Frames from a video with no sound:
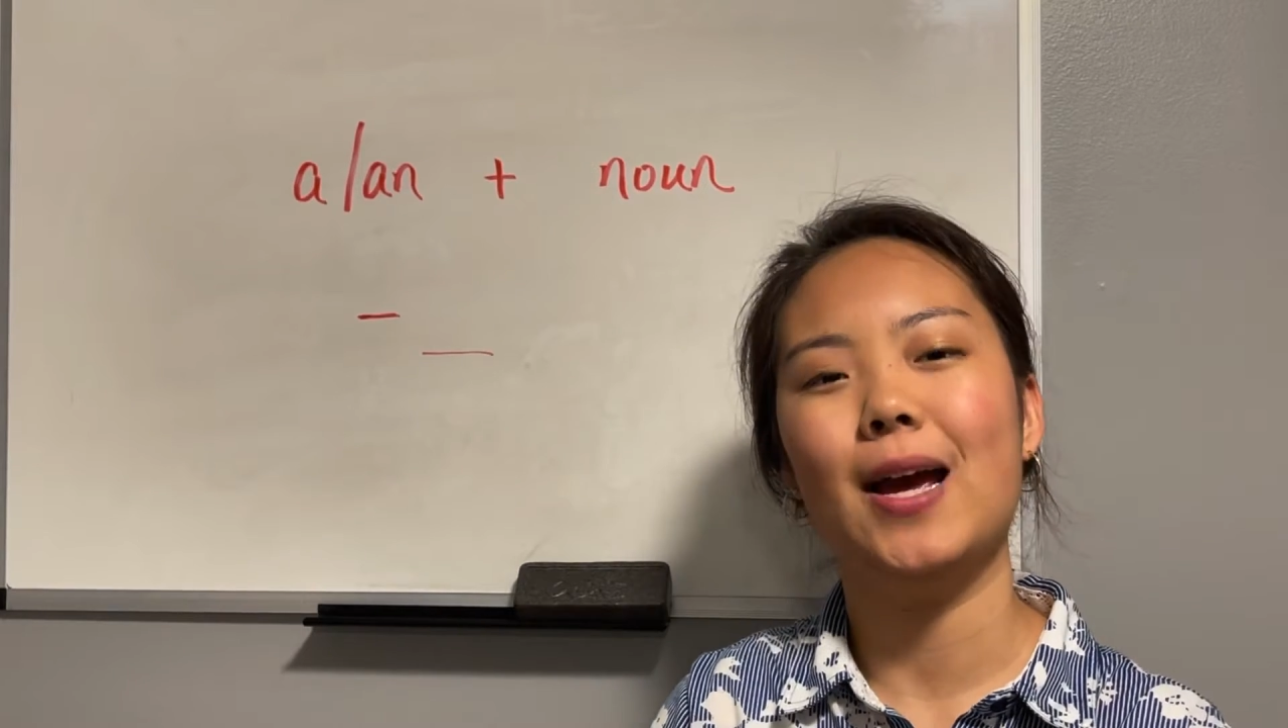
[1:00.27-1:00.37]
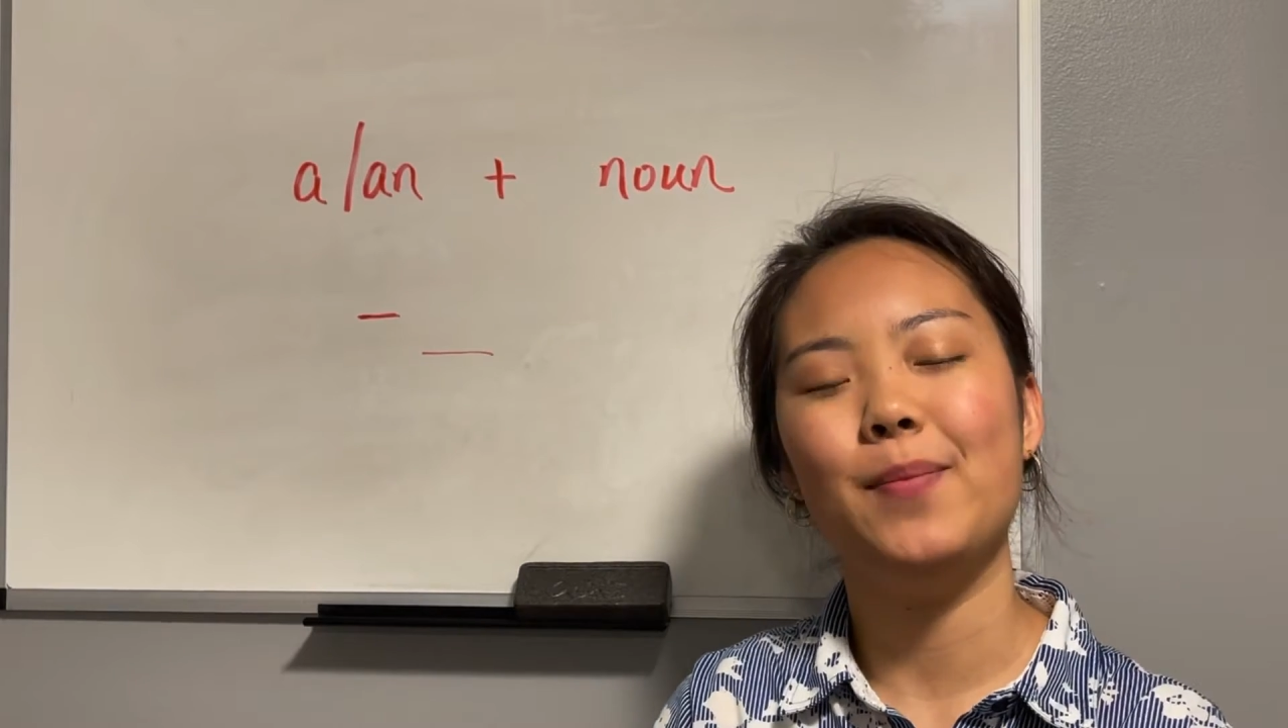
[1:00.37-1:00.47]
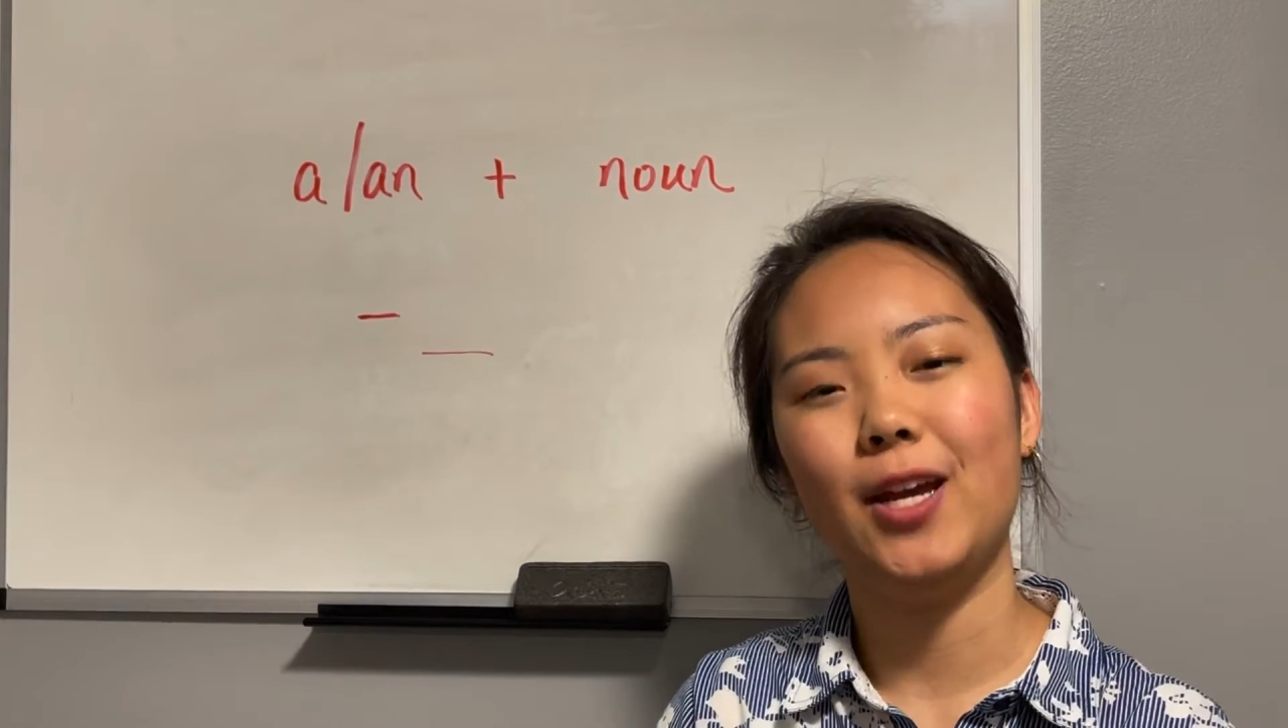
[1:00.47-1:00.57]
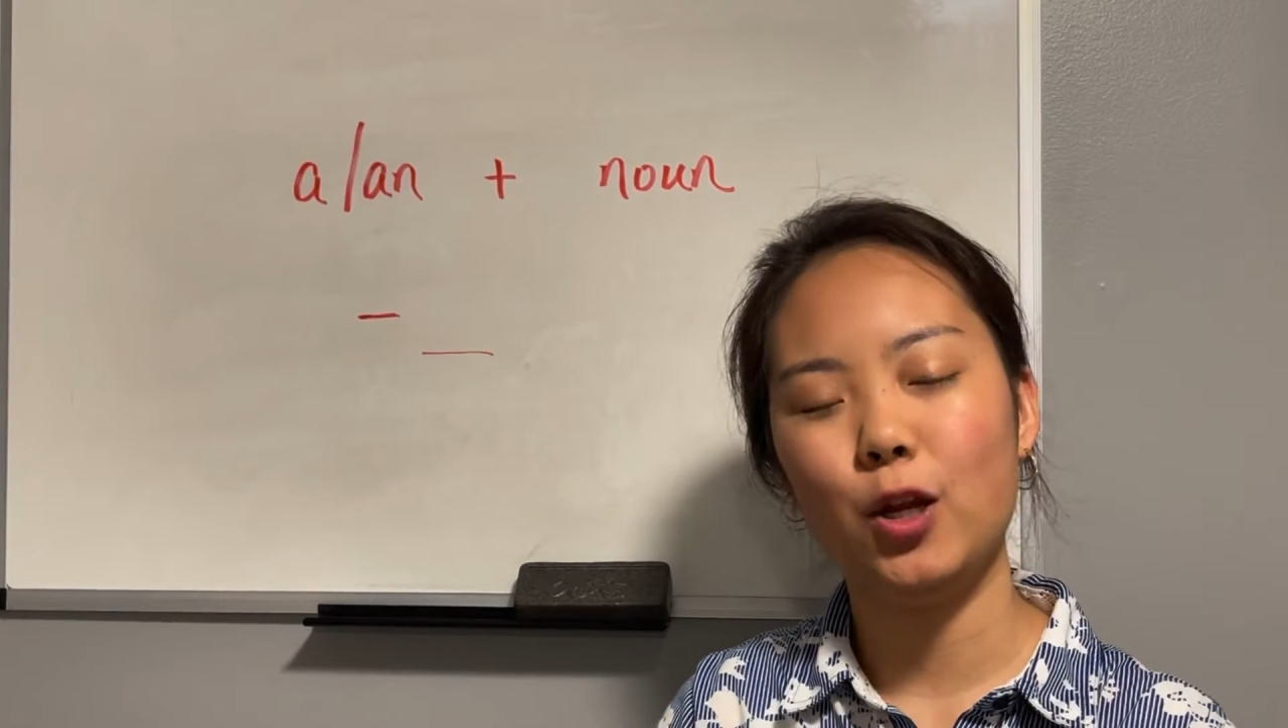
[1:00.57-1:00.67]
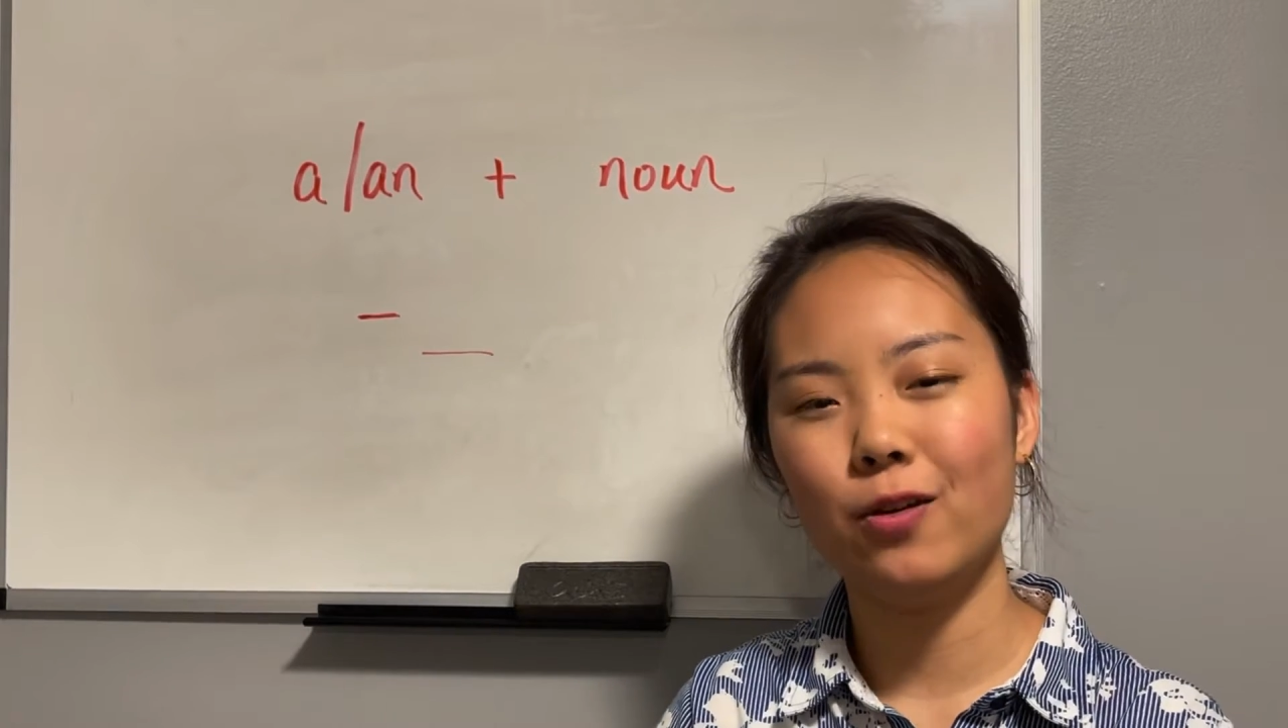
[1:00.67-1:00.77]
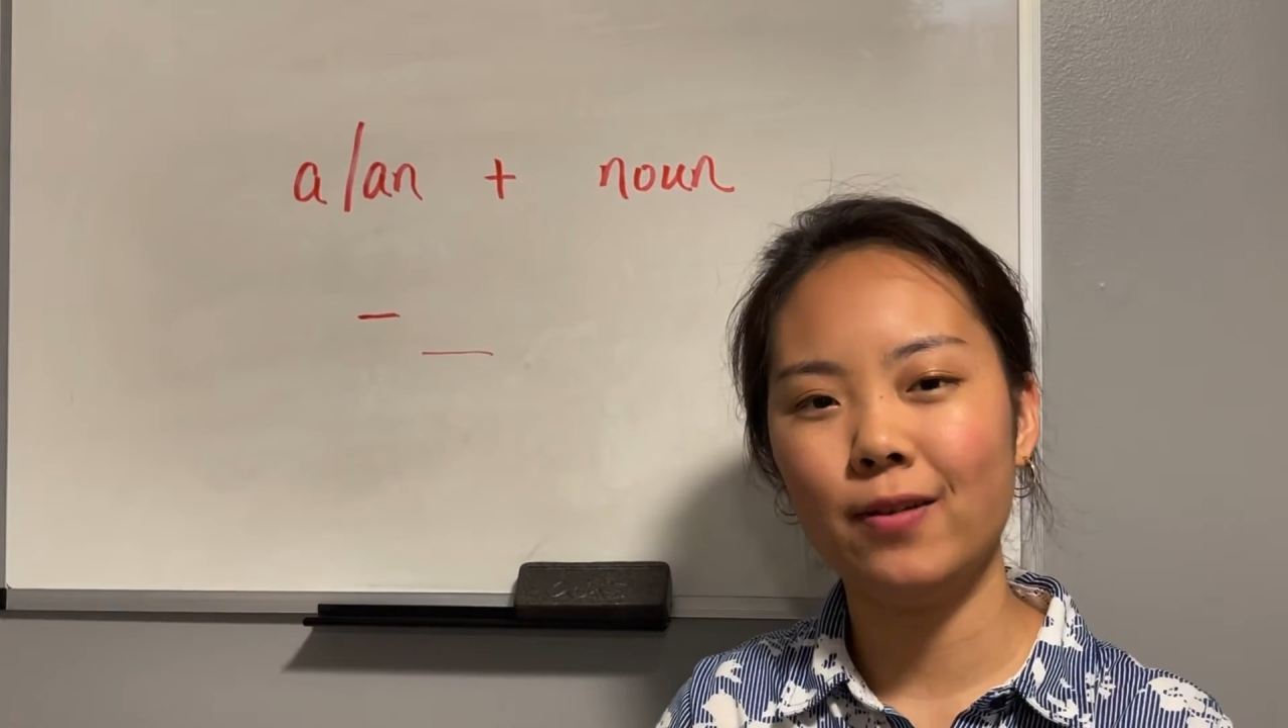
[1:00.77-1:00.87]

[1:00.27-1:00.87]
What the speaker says: I make new